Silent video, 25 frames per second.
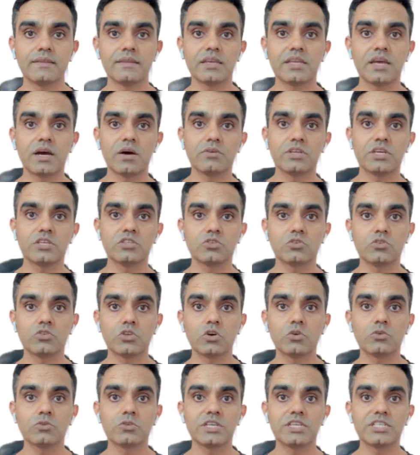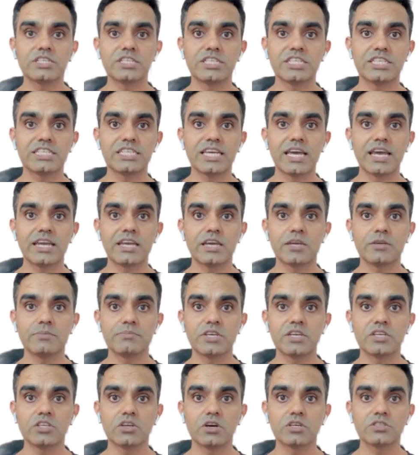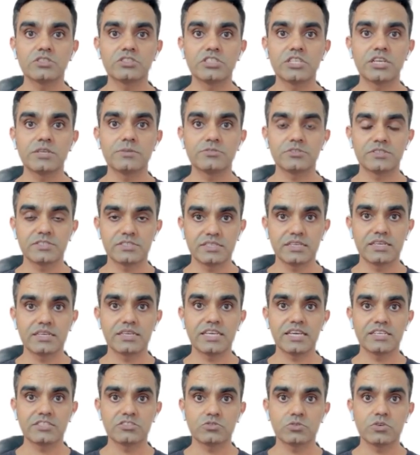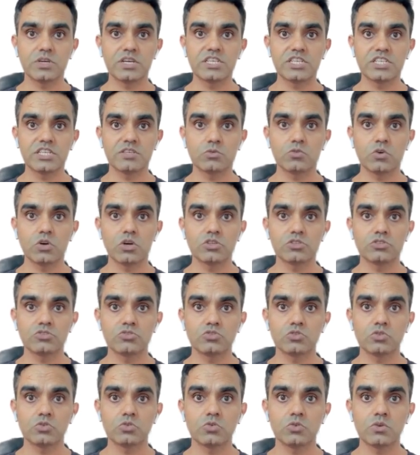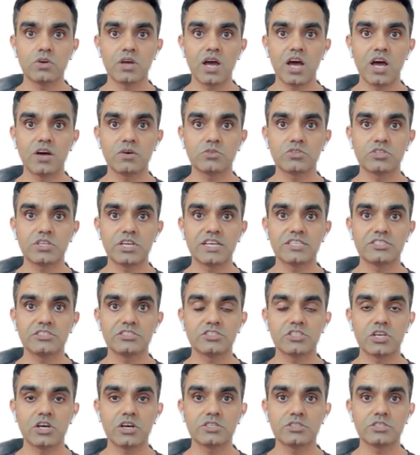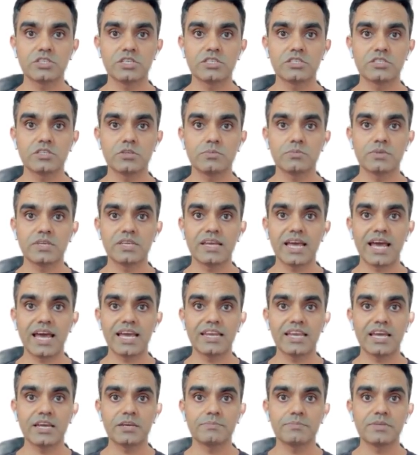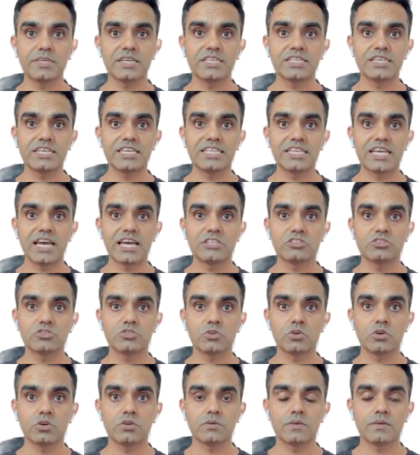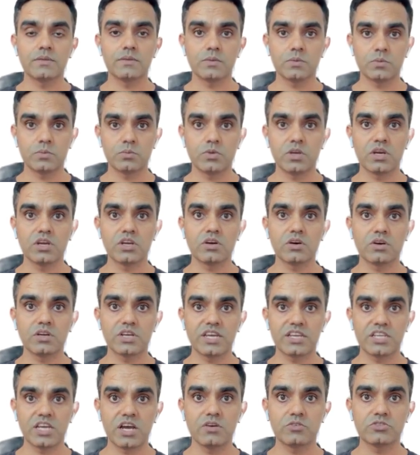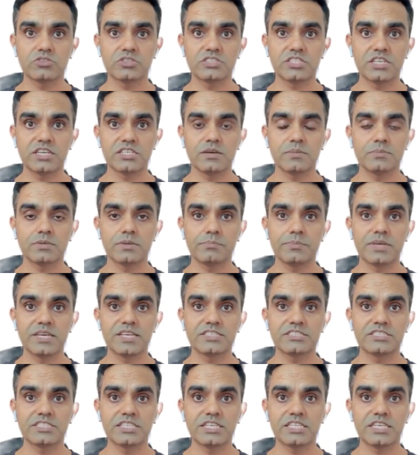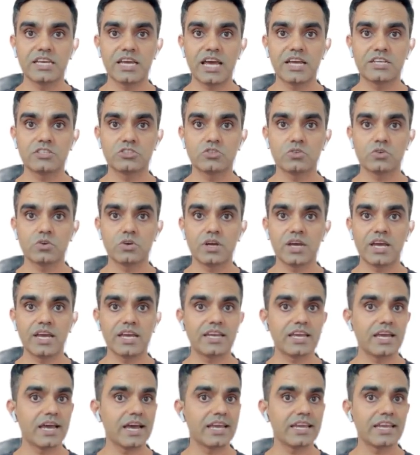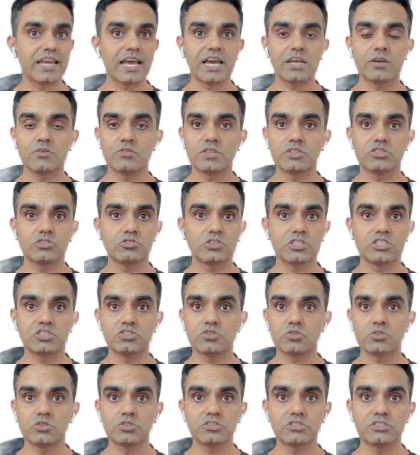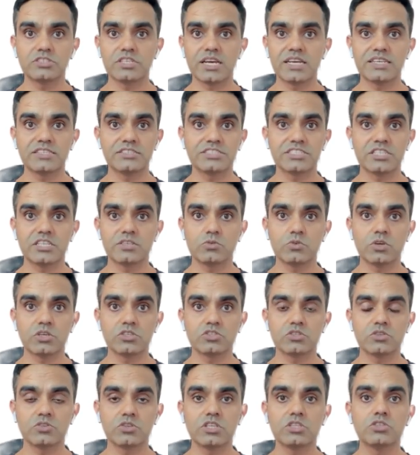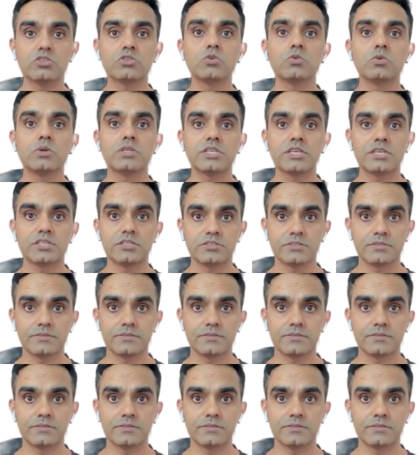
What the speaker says: Now that you know the key NLP concepts, let's quickly walk through how to get started with NLP in Azure. We'll look at how to set up a basic Azure AI language resource and see what you can do with it.